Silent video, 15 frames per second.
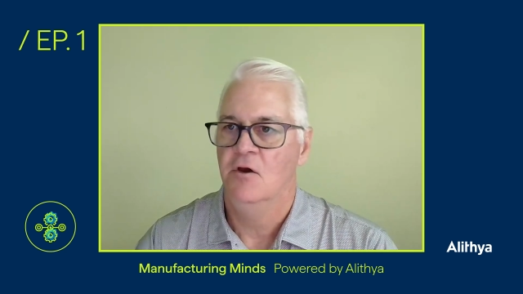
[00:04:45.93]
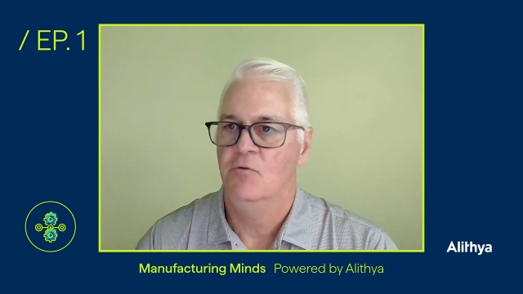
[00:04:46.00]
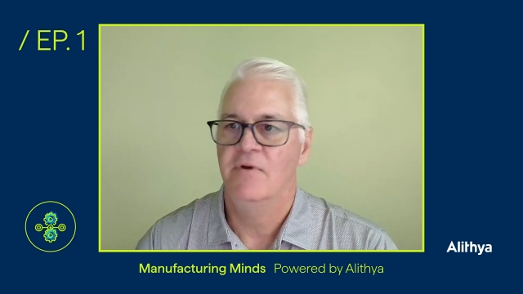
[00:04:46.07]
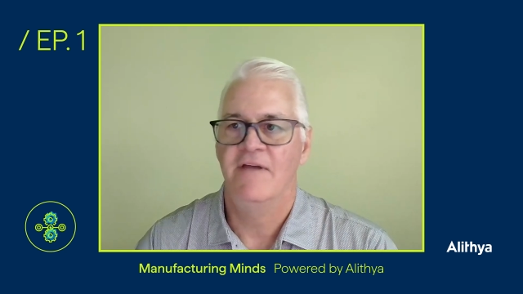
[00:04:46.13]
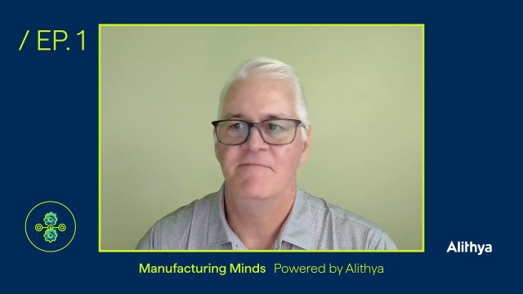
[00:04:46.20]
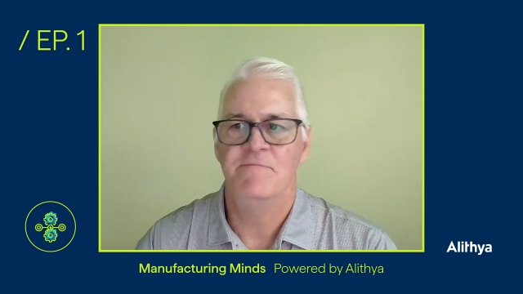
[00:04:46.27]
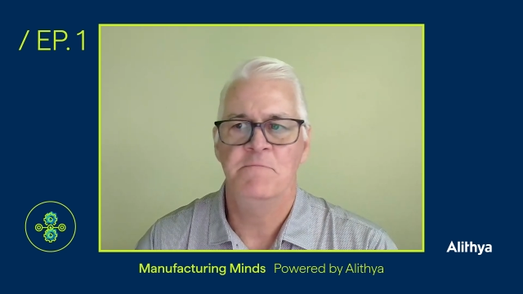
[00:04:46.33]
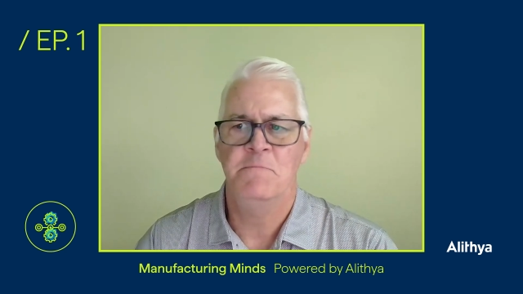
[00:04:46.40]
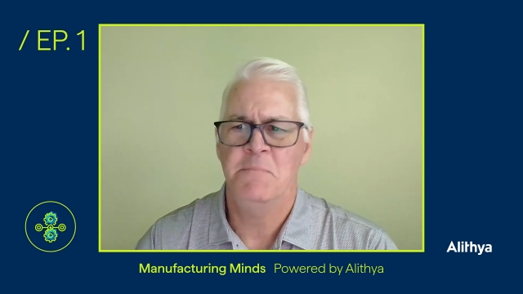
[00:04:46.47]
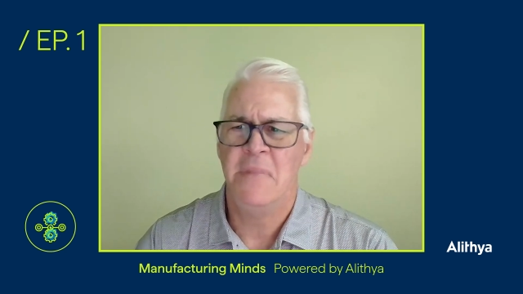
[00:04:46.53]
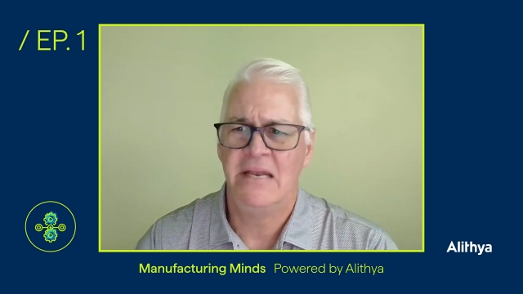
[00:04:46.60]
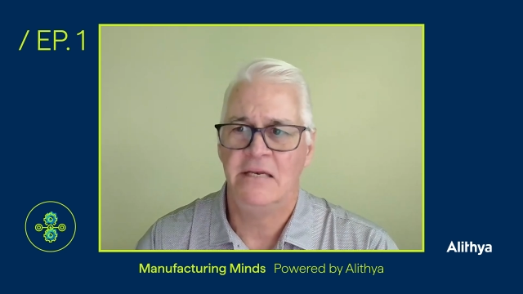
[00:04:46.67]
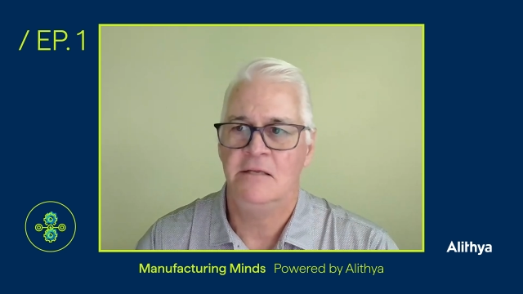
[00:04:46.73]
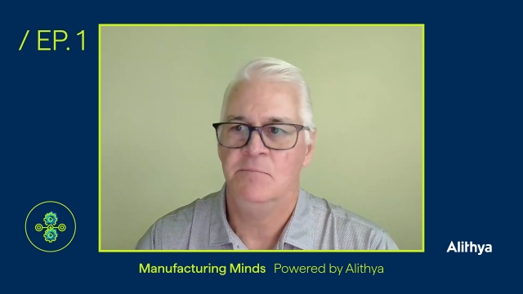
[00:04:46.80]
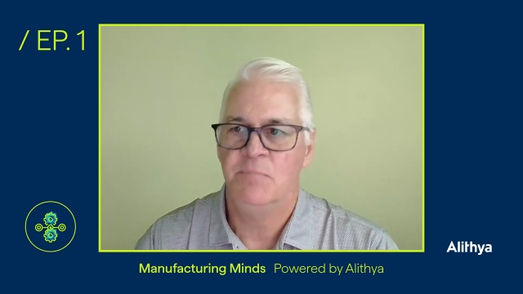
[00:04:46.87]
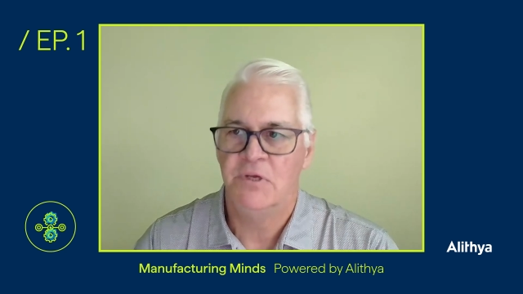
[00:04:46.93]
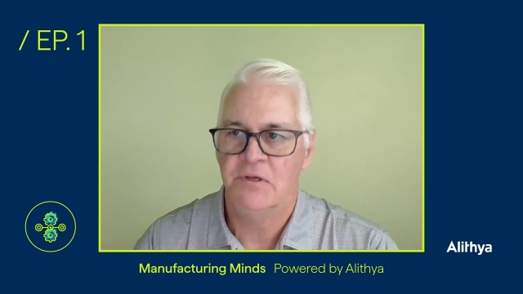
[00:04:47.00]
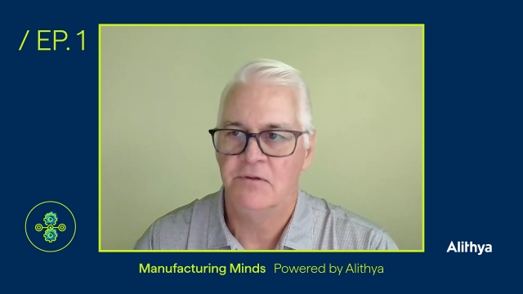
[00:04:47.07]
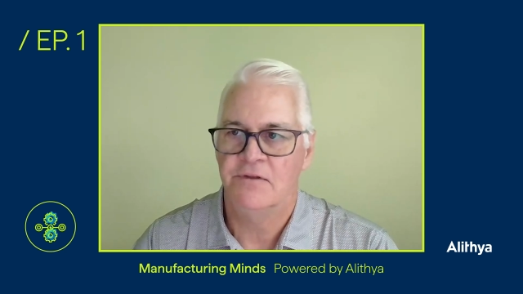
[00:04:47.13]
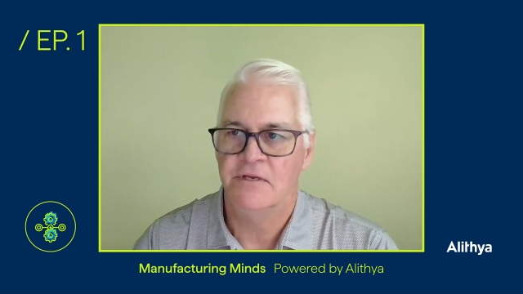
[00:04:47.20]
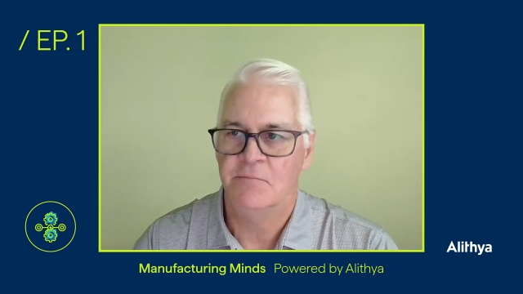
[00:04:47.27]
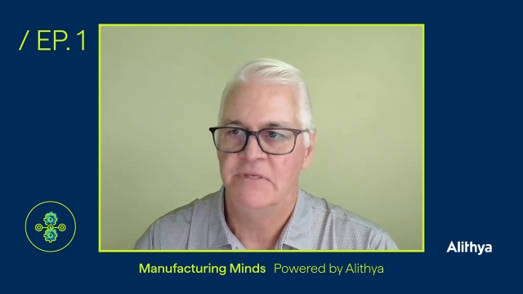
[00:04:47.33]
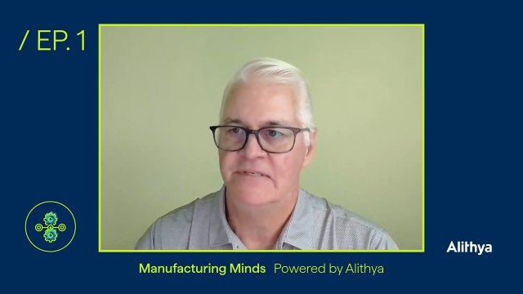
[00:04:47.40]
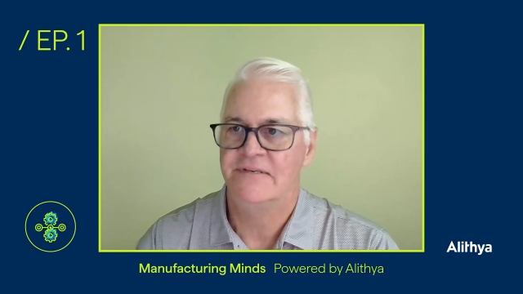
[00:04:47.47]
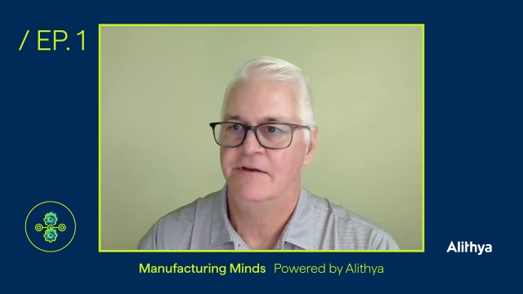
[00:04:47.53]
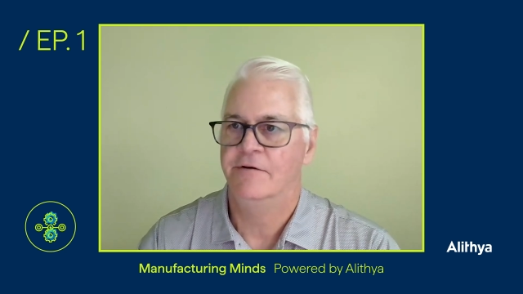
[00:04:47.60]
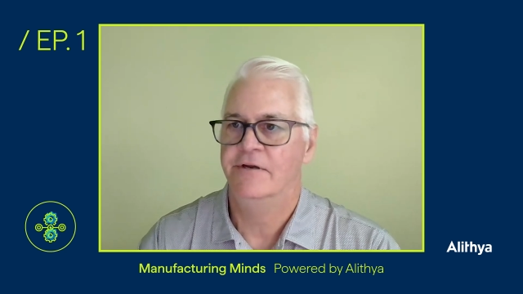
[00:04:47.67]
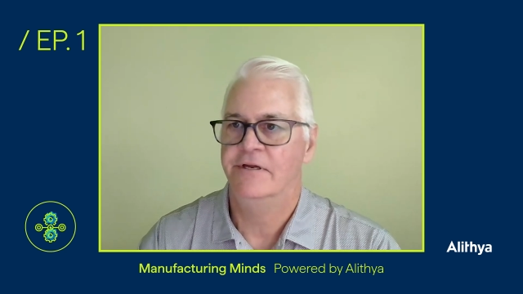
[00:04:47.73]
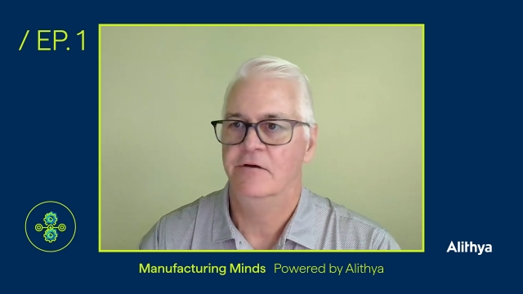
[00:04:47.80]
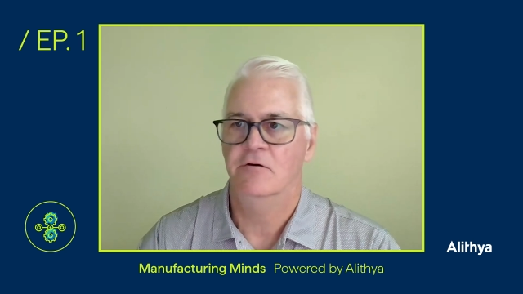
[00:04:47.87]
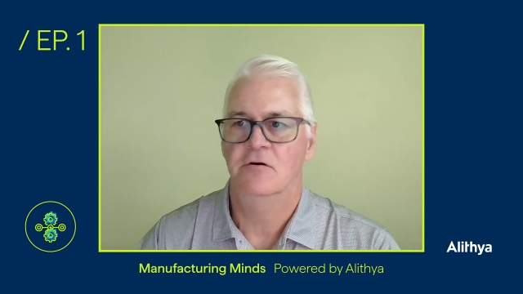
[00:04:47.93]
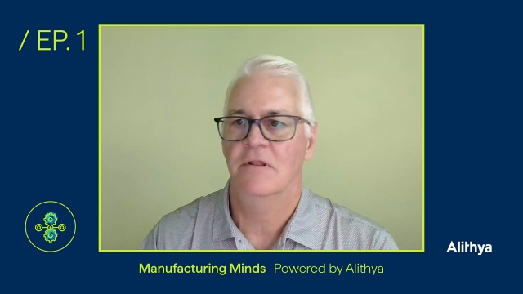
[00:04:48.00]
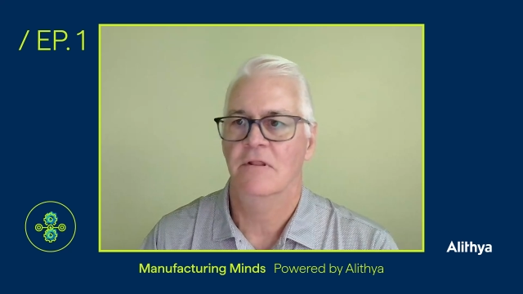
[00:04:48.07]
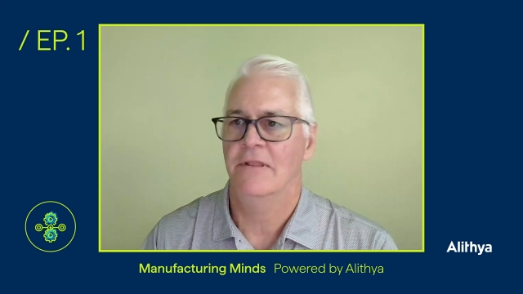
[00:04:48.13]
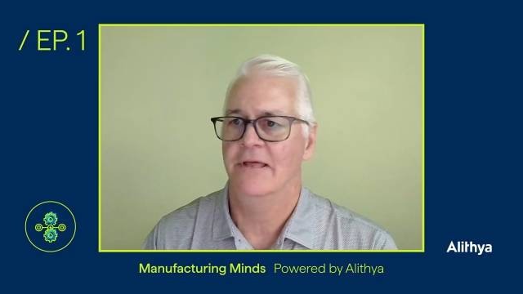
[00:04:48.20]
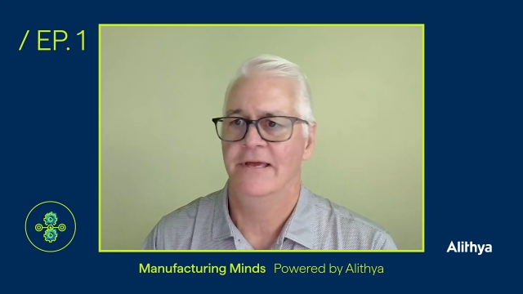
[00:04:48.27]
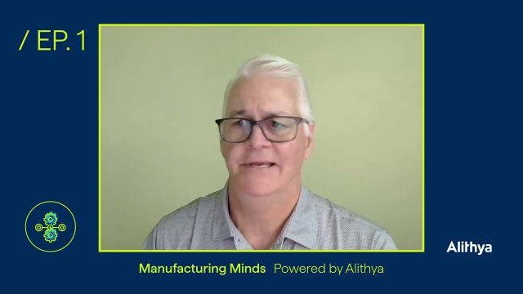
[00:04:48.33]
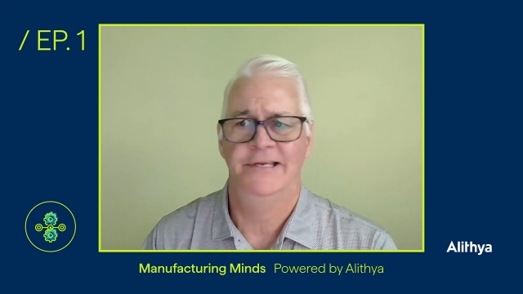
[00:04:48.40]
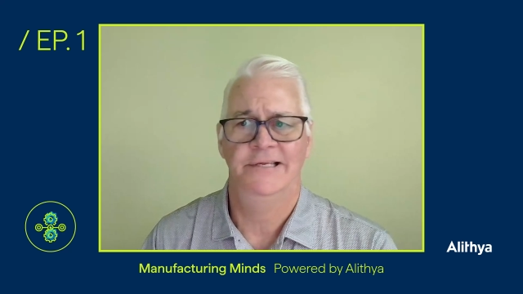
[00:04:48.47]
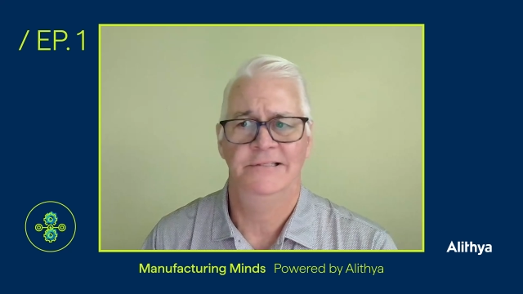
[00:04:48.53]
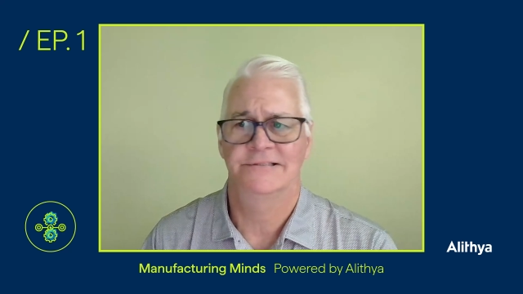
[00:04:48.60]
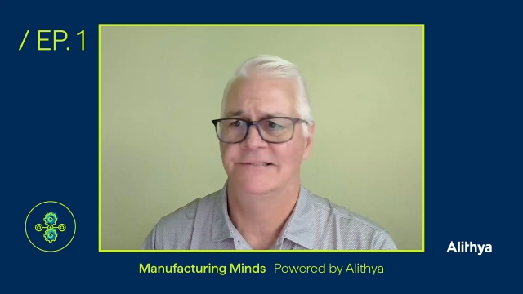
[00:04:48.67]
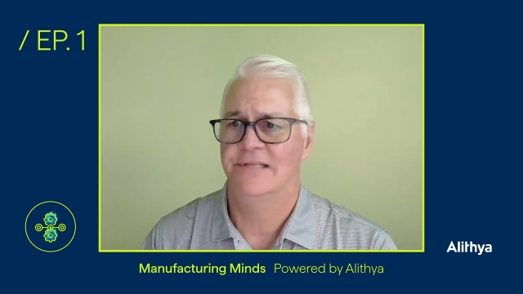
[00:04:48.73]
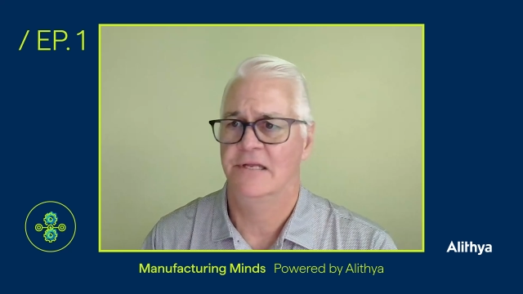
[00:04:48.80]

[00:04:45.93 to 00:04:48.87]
We have many building material clients